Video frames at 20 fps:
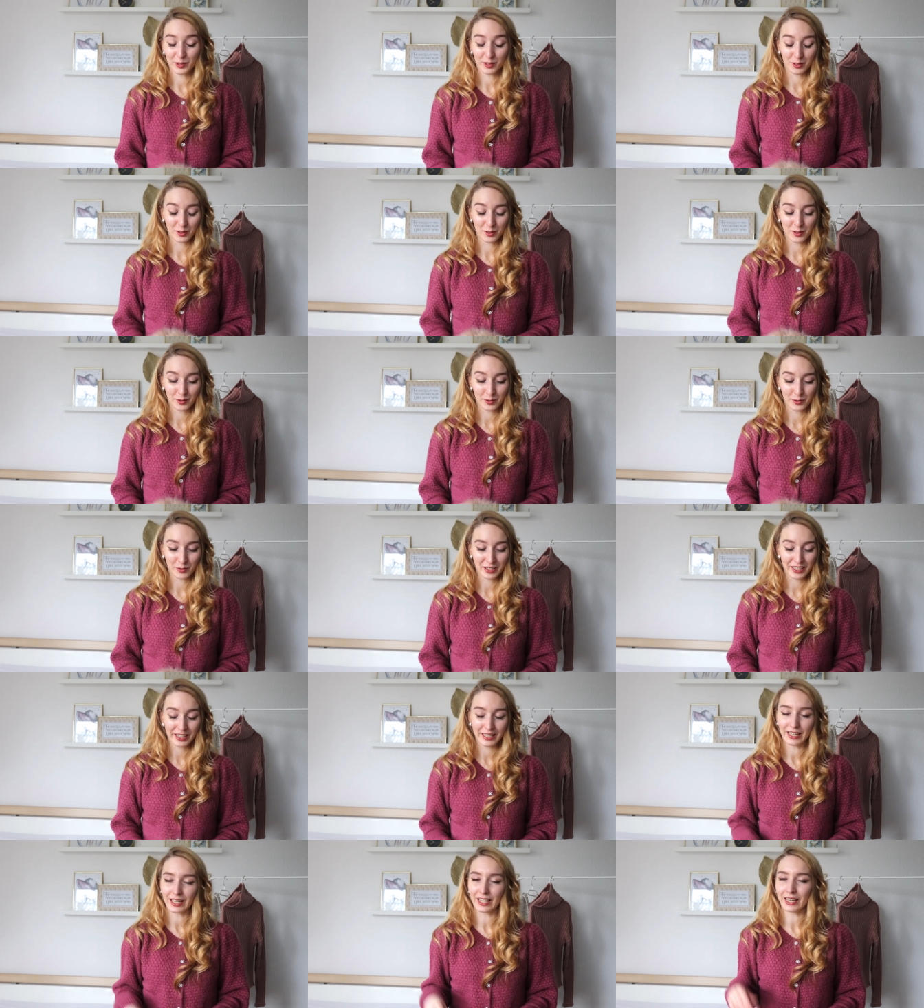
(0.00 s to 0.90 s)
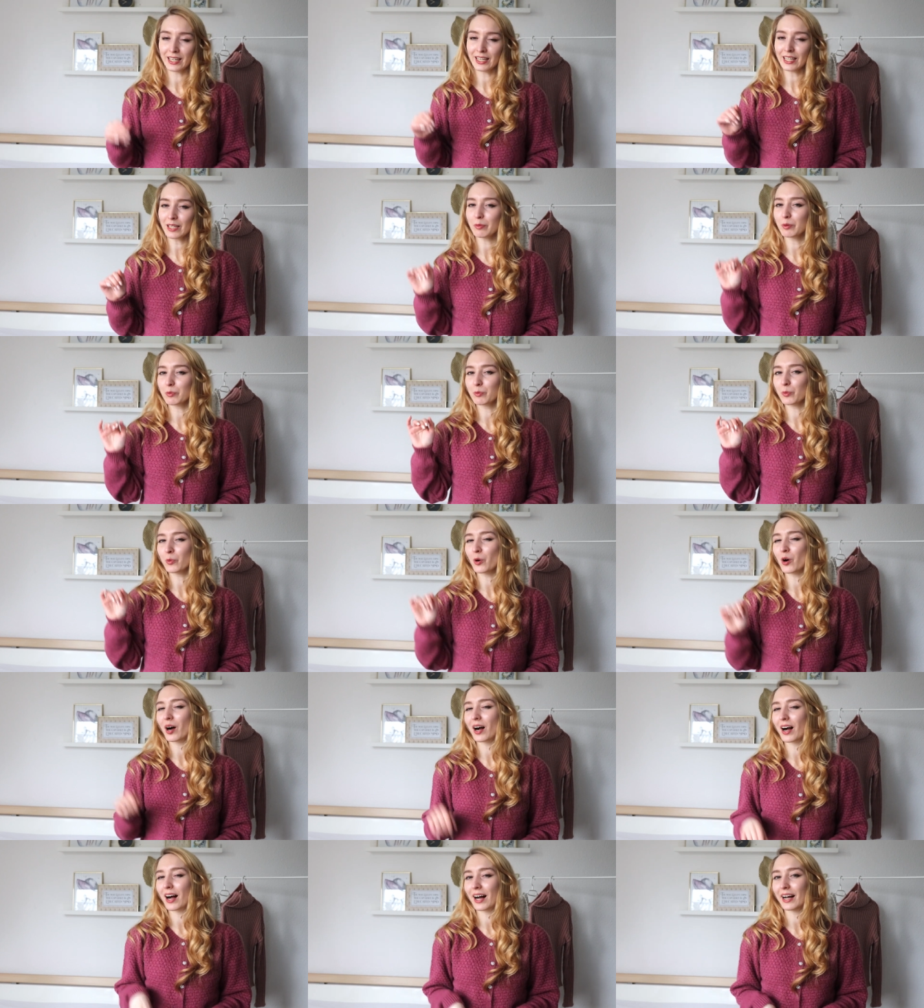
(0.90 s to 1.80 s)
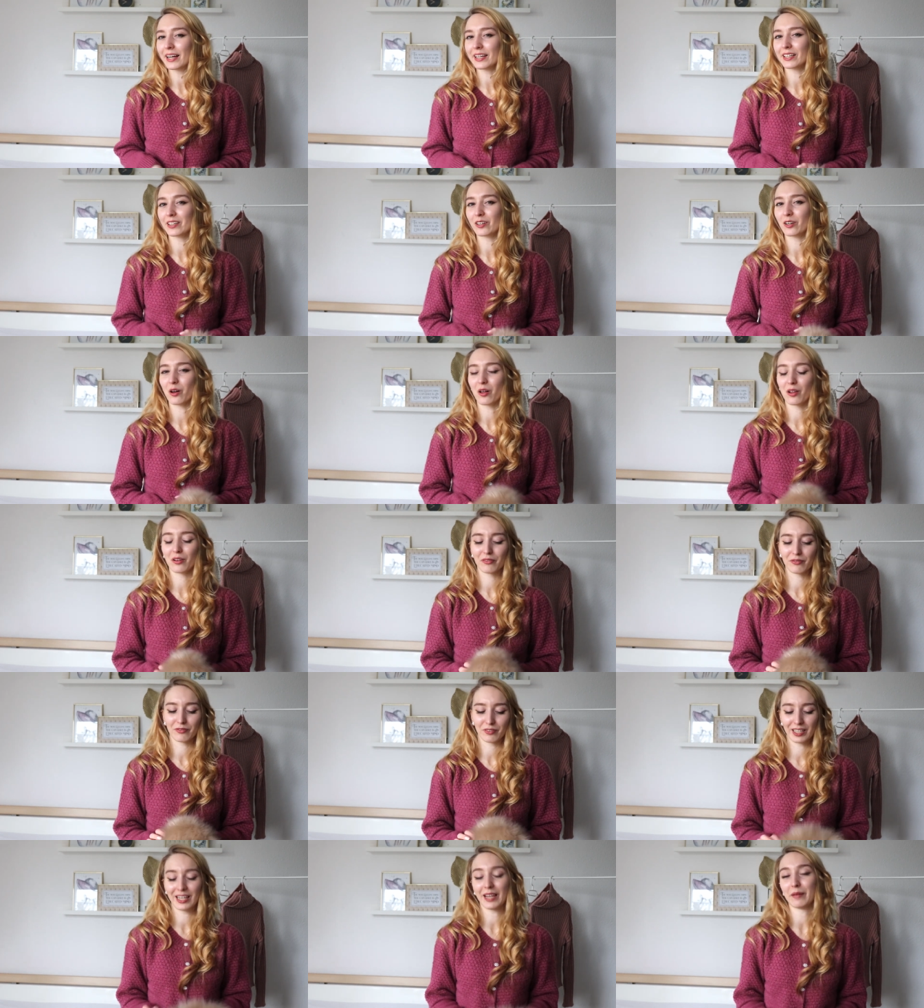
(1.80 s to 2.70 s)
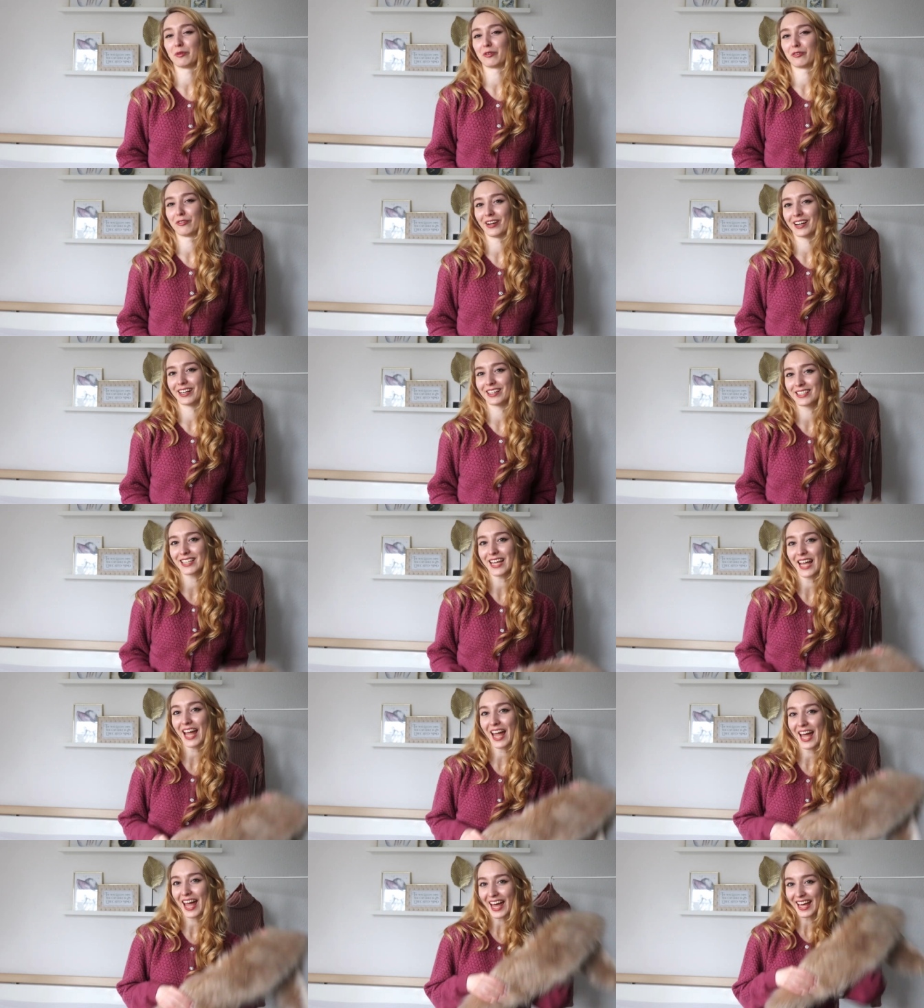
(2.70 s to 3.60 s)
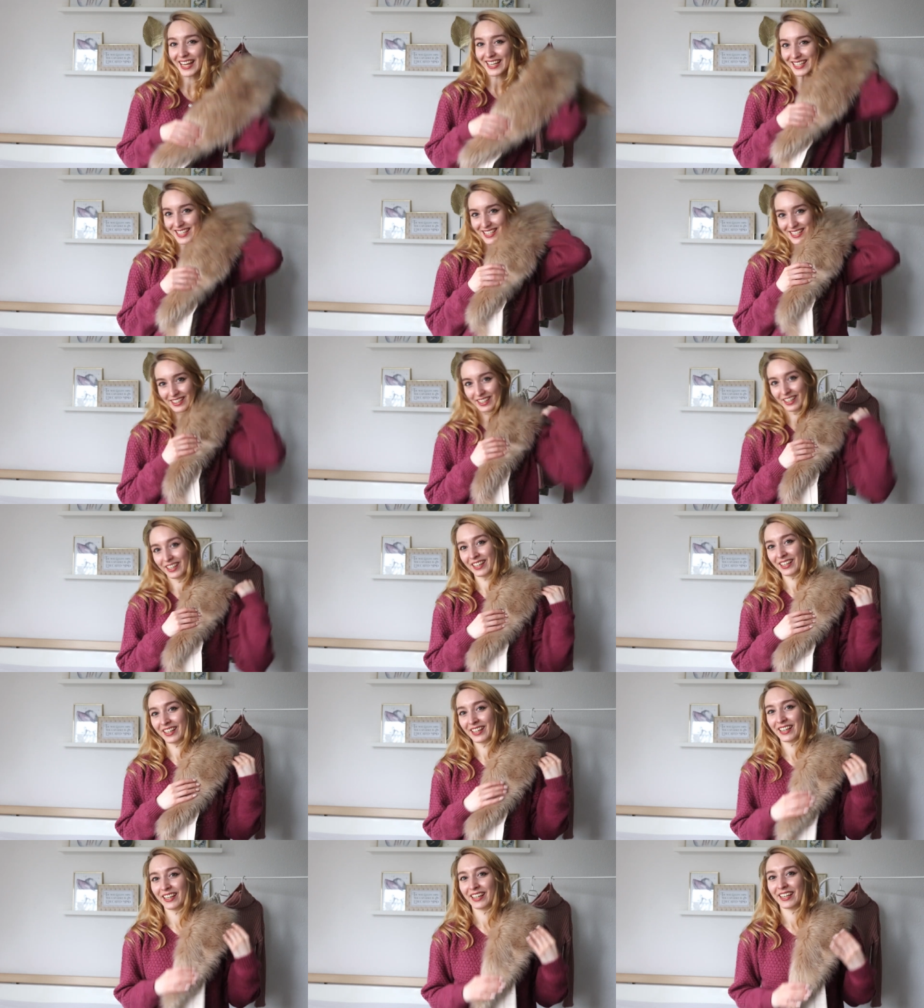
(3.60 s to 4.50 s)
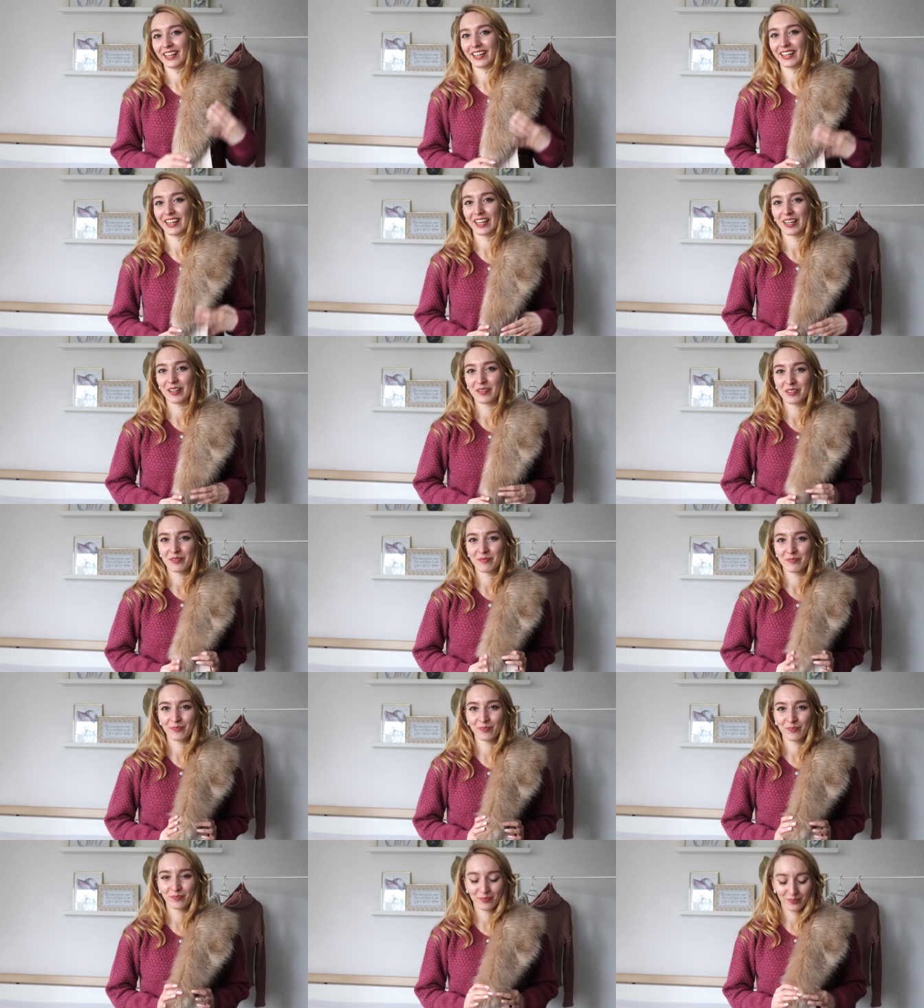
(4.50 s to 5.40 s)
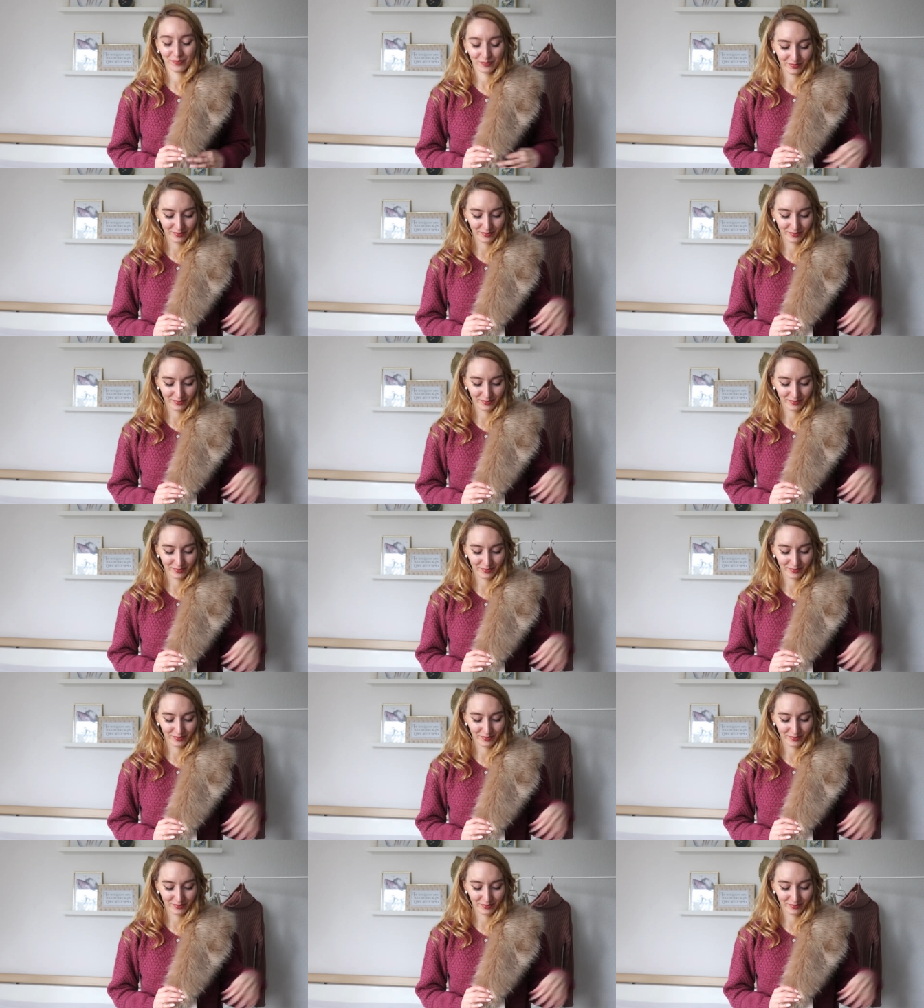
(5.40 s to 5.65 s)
can go a little bit higher on the glamour factor and um,